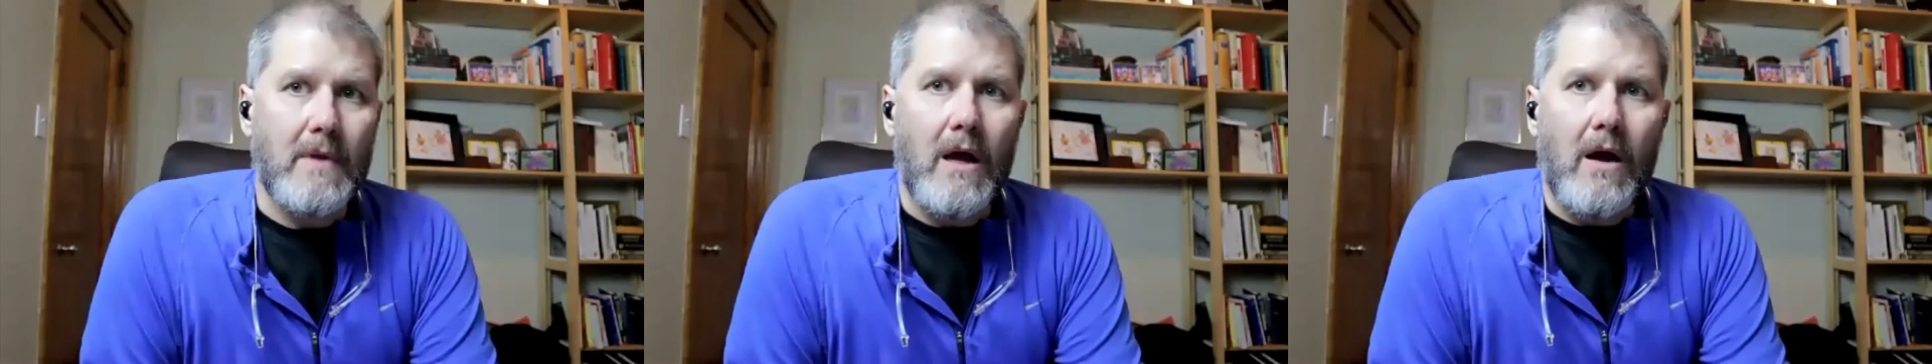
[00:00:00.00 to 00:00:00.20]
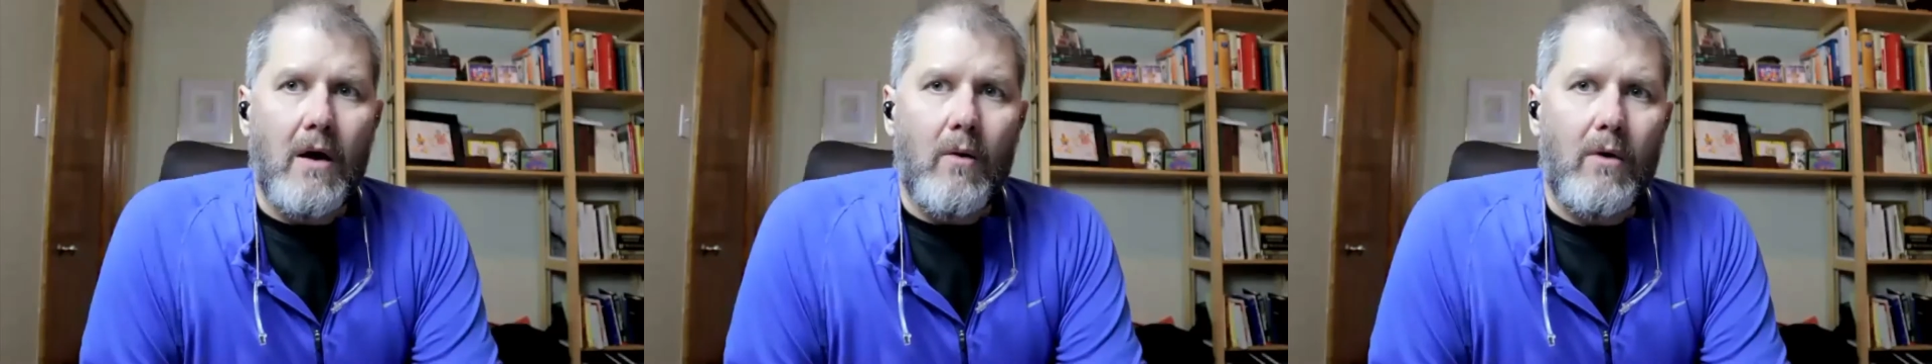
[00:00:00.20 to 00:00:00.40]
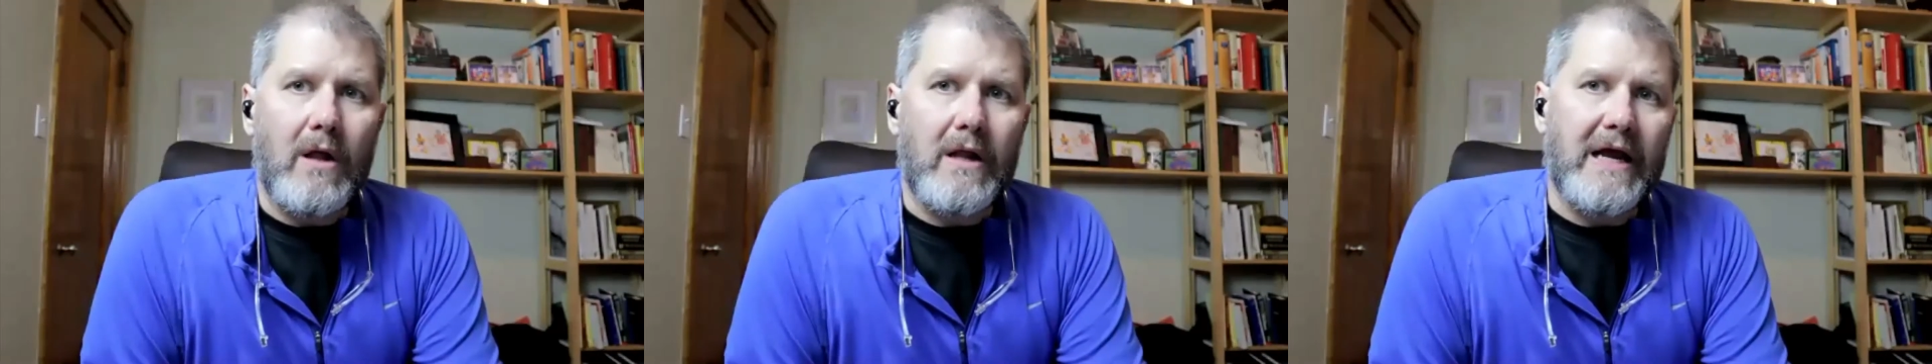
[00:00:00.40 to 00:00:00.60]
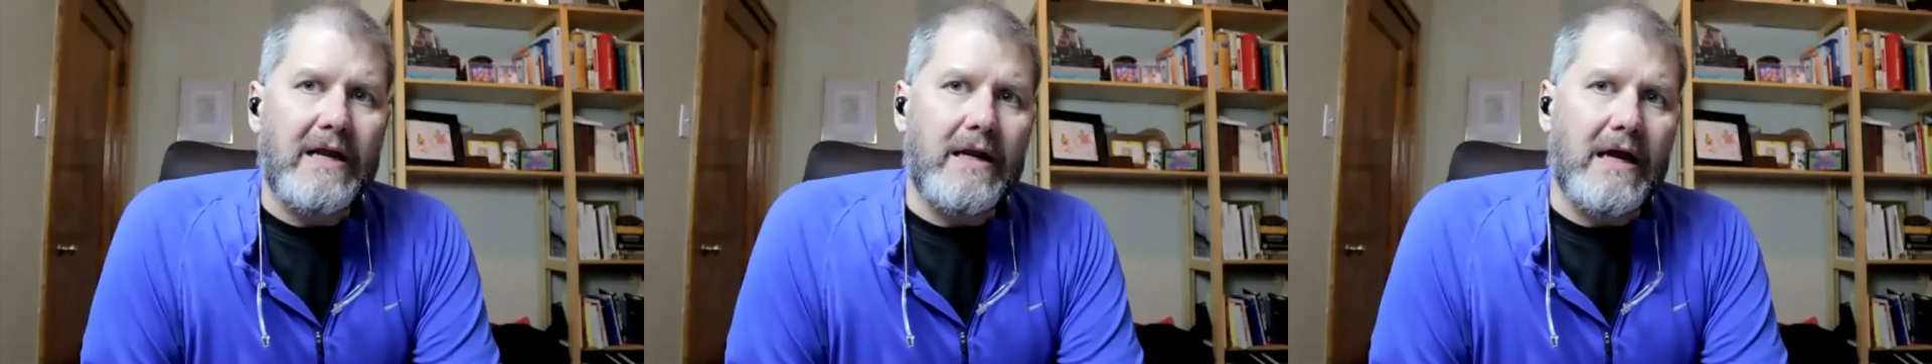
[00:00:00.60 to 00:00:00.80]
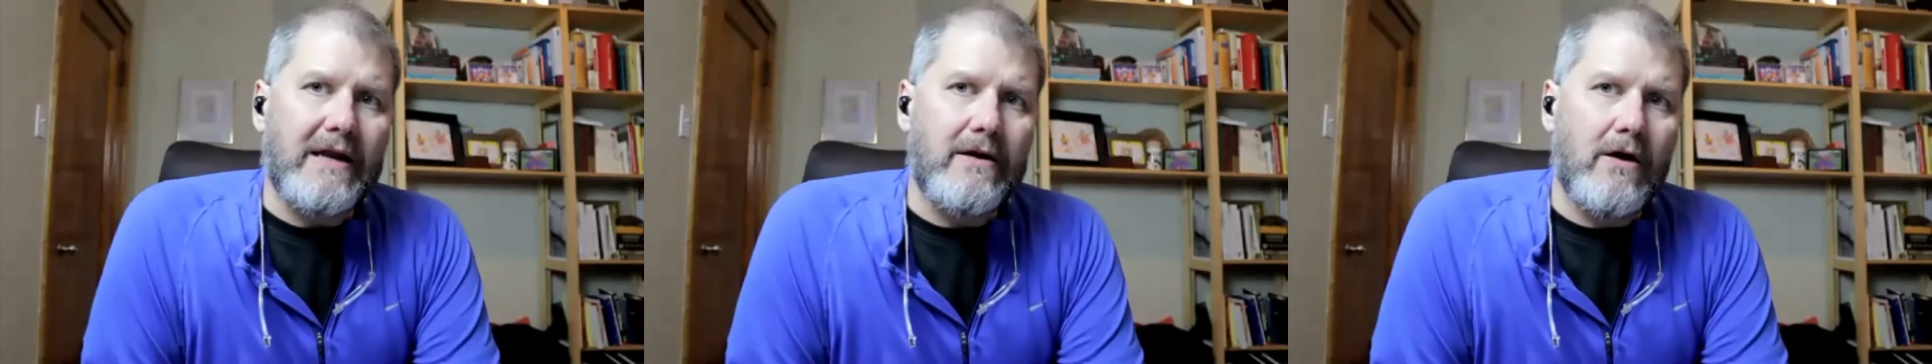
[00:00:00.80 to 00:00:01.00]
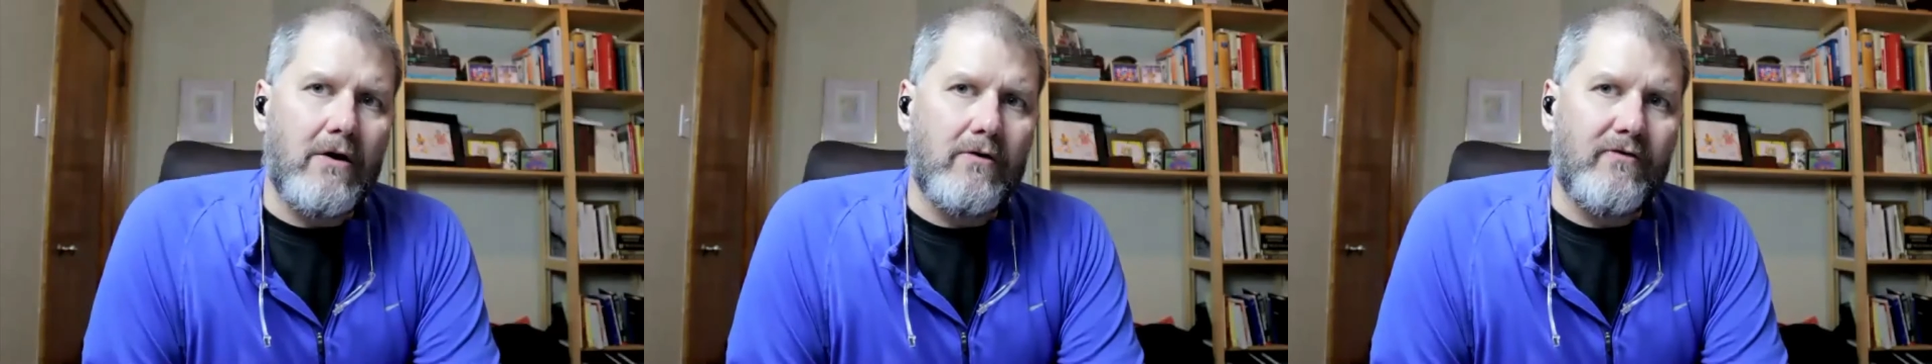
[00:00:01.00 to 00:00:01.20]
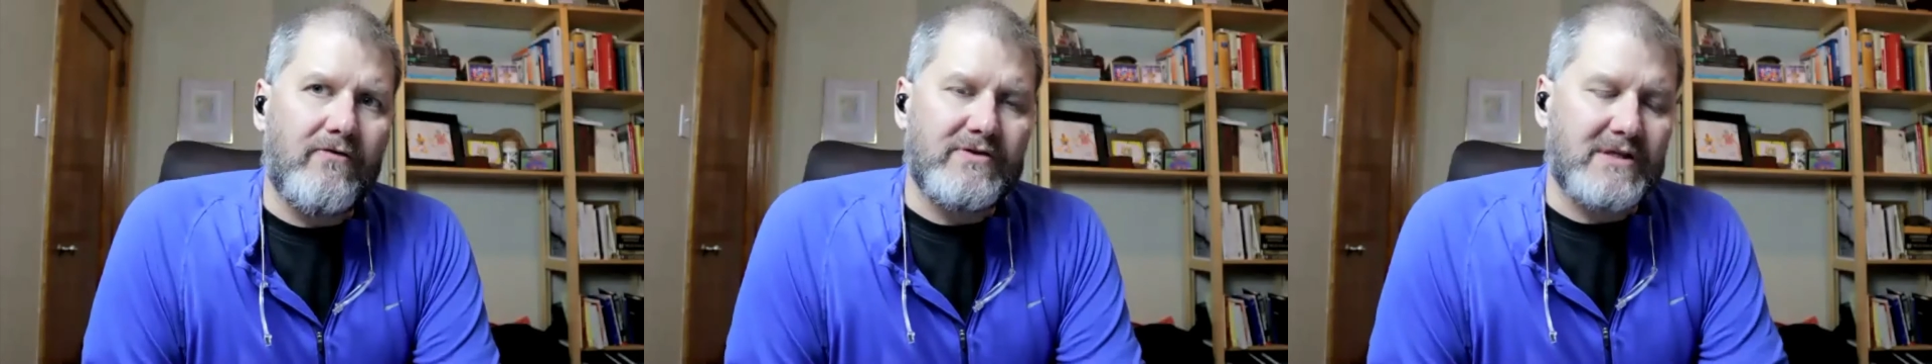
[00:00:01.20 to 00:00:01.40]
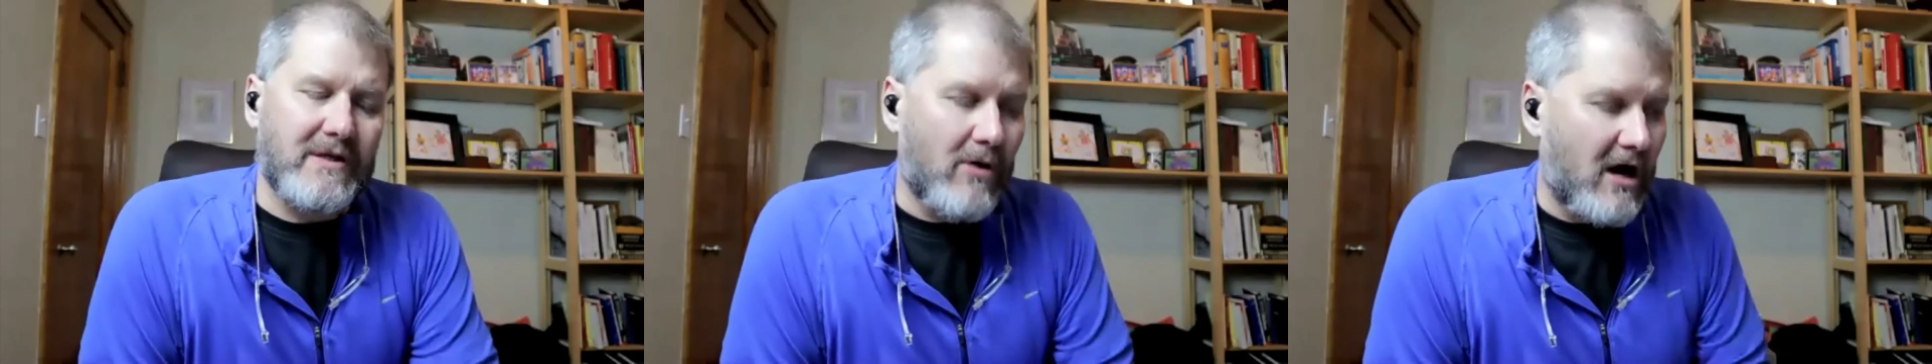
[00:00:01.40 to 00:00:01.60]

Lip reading: Well, and I know some